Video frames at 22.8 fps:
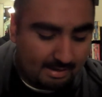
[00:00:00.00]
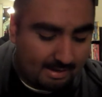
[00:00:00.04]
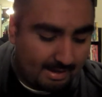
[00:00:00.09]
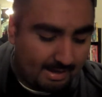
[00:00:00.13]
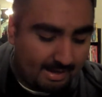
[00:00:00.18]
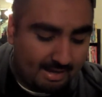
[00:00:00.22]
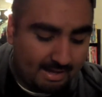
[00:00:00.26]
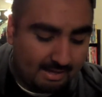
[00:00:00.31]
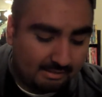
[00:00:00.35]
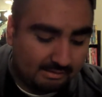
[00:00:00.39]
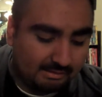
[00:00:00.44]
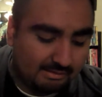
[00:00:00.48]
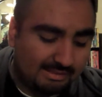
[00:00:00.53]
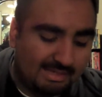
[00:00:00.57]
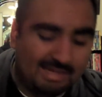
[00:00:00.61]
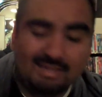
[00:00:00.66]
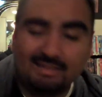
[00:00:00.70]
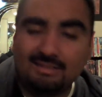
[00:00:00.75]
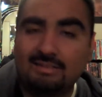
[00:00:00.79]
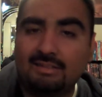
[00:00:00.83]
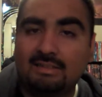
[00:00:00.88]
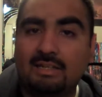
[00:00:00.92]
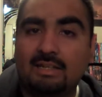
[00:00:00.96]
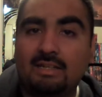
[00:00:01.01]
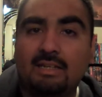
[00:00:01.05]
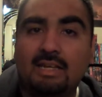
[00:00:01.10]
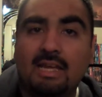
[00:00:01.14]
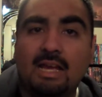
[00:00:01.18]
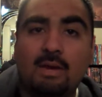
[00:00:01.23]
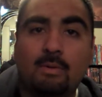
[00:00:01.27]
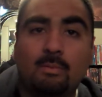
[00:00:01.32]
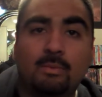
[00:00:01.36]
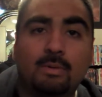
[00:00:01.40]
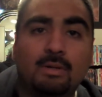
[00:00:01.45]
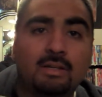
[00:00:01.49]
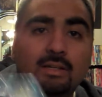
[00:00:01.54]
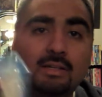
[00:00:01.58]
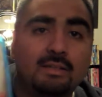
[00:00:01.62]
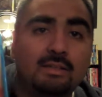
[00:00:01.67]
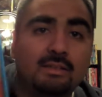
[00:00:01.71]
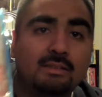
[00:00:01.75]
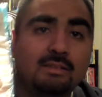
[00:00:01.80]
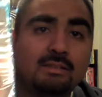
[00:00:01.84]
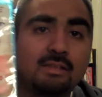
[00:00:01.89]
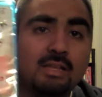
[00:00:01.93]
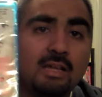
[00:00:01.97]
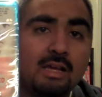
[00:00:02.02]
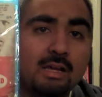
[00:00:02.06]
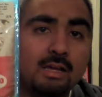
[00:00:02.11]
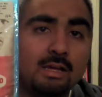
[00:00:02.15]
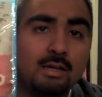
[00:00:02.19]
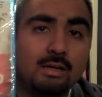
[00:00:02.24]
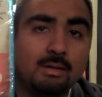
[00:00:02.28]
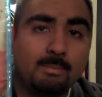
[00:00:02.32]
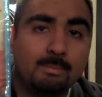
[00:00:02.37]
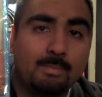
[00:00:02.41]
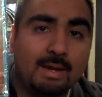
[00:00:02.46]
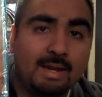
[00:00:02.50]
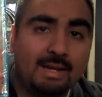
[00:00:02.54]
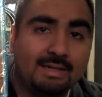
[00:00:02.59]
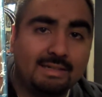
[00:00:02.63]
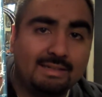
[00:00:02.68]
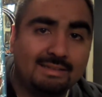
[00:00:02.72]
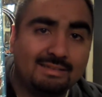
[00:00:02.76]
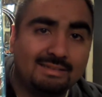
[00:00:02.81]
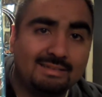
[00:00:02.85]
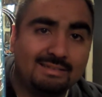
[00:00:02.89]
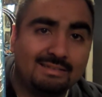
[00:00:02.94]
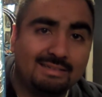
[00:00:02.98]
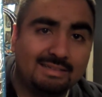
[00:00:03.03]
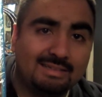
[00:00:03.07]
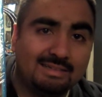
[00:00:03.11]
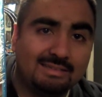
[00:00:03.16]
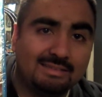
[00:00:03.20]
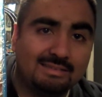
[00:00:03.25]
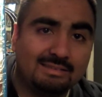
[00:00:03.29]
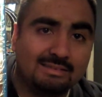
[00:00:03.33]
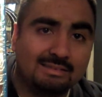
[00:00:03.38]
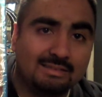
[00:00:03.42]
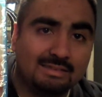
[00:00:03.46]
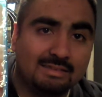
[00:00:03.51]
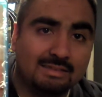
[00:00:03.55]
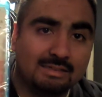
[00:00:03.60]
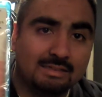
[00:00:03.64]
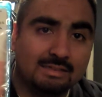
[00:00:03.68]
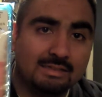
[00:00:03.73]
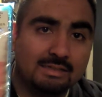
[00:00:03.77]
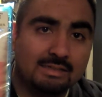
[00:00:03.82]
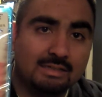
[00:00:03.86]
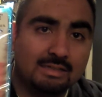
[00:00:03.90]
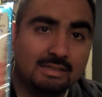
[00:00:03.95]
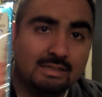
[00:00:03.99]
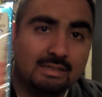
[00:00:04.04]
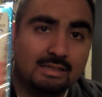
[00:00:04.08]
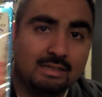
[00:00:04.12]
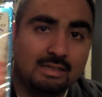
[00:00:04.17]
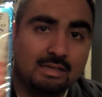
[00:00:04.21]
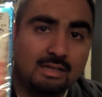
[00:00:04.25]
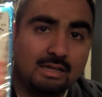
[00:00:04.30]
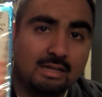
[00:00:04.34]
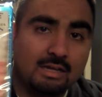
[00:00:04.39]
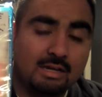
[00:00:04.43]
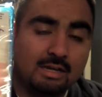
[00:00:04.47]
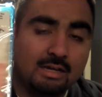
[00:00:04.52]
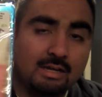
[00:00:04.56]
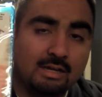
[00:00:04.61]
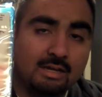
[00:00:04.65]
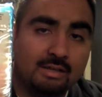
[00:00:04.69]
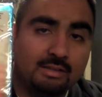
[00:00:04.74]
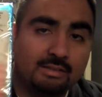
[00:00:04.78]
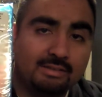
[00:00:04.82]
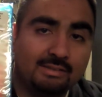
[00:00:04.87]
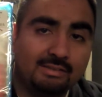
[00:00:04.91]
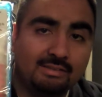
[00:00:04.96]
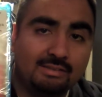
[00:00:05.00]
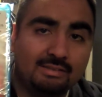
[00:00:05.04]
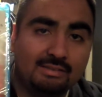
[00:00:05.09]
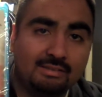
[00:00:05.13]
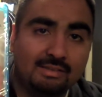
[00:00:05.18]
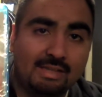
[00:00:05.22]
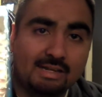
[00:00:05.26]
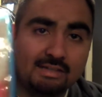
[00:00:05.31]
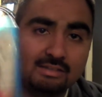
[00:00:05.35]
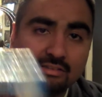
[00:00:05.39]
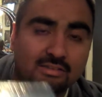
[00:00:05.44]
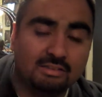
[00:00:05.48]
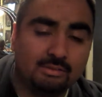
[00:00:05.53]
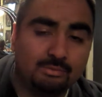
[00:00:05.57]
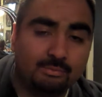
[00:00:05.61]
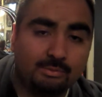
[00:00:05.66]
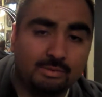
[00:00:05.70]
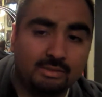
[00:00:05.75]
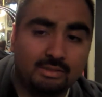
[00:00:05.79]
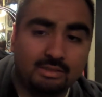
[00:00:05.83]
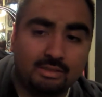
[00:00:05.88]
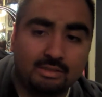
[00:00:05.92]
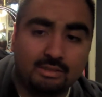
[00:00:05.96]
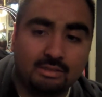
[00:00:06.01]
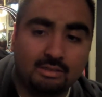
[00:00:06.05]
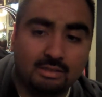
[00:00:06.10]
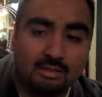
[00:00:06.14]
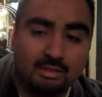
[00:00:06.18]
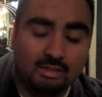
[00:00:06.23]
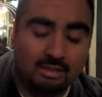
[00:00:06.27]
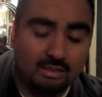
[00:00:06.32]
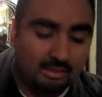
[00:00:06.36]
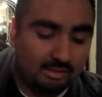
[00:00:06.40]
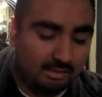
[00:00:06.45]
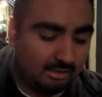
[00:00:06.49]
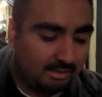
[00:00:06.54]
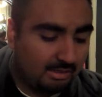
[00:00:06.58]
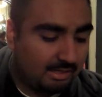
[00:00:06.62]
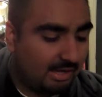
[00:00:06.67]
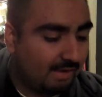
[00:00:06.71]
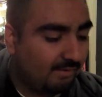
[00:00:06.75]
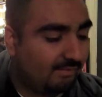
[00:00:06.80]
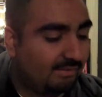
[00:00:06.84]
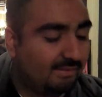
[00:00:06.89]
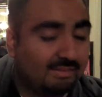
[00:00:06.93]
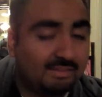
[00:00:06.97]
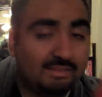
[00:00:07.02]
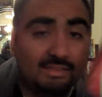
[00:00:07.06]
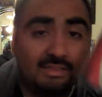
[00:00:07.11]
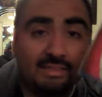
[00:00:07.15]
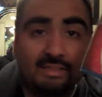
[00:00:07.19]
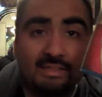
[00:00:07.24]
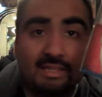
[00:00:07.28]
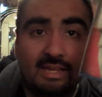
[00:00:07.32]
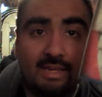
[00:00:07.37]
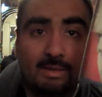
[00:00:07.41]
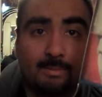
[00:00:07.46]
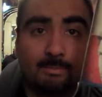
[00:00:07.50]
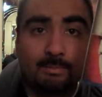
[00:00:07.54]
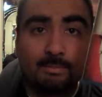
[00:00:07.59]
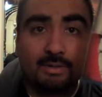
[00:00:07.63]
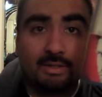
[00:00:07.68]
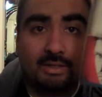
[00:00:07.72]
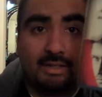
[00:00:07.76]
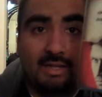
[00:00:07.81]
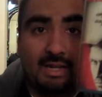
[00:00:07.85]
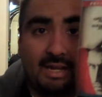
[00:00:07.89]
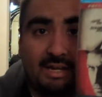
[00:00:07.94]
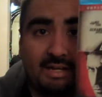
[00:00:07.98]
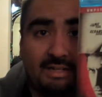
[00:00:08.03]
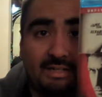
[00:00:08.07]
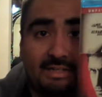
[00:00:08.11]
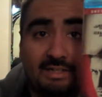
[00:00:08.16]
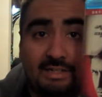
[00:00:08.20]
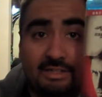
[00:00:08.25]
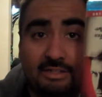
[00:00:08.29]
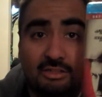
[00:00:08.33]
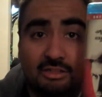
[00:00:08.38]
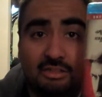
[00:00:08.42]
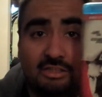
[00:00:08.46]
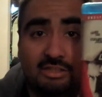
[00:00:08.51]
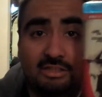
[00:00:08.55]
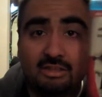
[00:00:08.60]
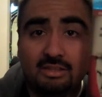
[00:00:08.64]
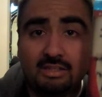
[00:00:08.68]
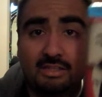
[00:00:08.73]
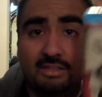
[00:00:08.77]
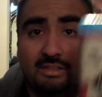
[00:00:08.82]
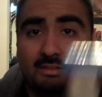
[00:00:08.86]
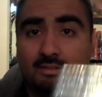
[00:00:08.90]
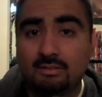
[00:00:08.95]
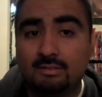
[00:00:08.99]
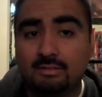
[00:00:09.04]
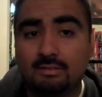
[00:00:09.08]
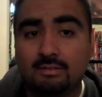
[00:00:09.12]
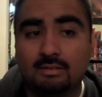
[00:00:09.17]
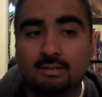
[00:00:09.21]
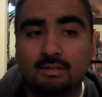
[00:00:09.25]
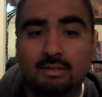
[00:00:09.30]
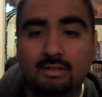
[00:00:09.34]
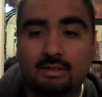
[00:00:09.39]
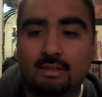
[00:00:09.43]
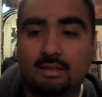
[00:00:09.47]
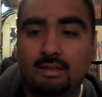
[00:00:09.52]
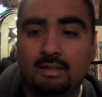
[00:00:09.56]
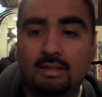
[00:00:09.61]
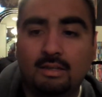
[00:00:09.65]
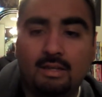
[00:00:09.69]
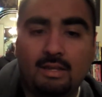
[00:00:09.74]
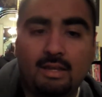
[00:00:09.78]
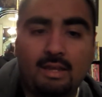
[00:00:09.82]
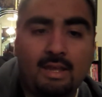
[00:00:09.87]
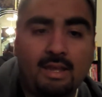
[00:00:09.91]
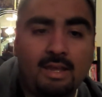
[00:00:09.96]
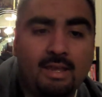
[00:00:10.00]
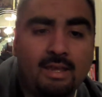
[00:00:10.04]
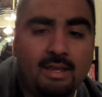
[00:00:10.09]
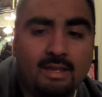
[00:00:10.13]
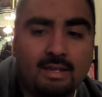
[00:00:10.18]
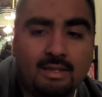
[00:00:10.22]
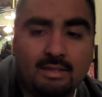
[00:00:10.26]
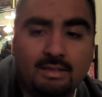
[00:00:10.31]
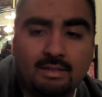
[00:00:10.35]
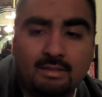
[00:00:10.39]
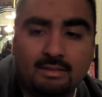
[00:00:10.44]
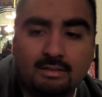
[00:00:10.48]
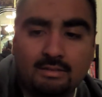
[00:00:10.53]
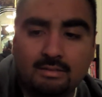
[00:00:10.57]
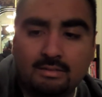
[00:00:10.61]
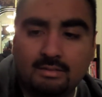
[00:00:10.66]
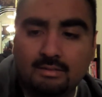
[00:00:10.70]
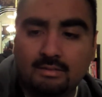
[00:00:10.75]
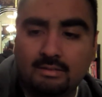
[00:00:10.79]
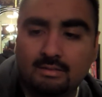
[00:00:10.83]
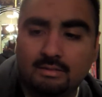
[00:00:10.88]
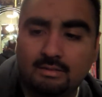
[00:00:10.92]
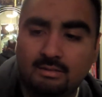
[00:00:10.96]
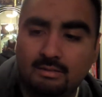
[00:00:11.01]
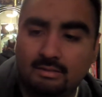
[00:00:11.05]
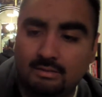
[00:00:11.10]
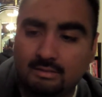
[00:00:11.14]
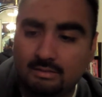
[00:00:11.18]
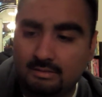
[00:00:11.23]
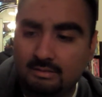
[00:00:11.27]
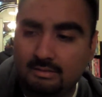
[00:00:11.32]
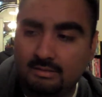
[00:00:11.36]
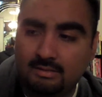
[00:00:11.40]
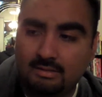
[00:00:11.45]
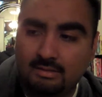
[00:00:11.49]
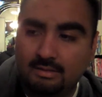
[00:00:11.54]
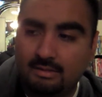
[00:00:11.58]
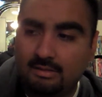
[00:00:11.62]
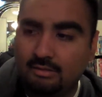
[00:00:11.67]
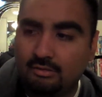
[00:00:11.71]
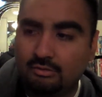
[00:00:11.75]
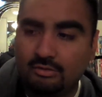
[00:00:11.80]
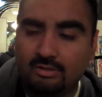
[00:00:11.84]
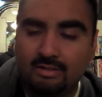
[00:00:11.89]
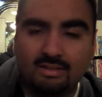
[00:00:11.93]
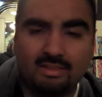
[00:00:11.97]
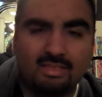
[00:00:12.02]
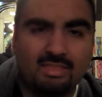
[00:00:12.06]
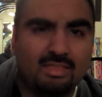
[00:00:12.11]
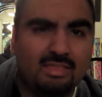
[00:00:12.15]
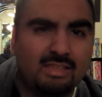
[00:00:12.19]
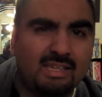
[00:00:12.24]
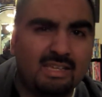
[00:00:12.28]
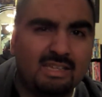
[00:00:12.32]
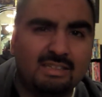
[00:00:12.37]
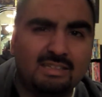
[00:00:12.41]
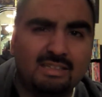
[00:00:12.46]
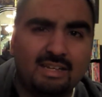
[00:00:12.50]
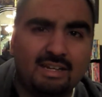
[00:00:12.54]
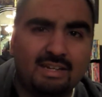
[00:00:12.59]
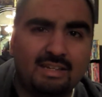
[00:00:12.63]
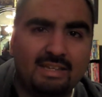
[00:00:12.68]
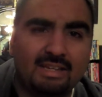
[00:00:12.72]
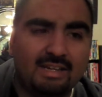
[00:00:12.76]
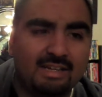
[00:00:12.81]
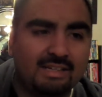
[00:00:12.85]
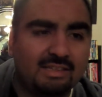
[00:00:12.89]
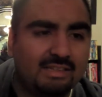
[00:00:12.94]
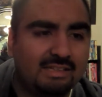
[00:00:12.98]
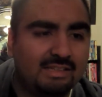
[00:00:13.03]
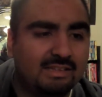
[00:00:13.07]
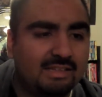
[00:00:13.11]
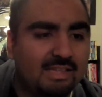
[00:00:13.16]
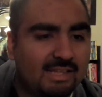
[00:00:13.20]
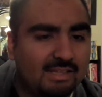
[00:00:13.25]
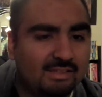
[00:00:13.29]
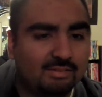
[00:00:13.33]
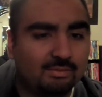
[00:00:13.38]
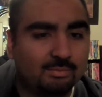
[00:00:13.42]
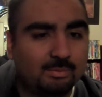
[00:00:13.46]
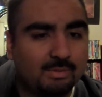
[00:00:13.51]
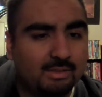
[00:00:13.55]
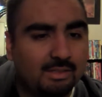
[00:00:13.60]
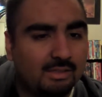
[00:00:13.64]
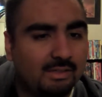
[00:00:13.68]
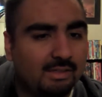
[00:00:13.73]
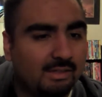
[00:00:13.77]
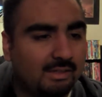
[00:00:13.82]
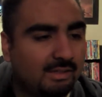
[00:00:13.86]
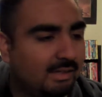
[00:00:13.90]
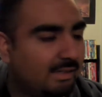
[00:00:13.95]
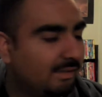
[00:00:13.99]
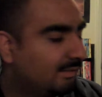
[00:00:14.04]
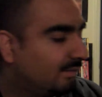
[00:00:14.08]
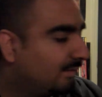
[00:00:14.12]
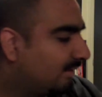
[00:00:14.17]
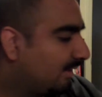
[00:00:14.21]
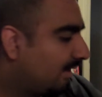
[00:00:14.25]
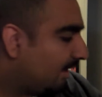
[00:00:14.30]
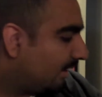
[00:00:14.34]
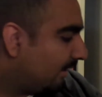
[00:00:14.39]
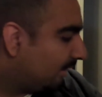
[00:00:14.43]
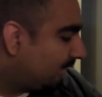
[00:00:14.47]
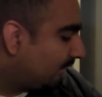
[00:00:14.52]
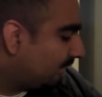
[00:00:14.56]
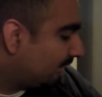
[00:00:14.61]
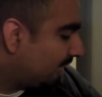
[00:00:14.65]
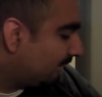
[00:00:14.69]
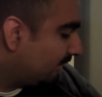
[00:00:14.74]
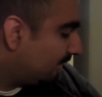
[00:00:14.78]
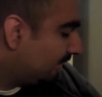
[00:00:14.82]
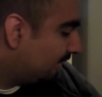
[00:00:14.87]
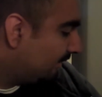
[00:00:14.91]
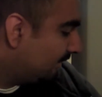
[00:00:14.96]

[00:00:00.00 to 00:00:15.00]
And the last thing I got was Law Abiding Citizen. This is actually a really... I haven't seen it yet, but I hear good things. And I'm trying to think, did I get anything last week? I guess not.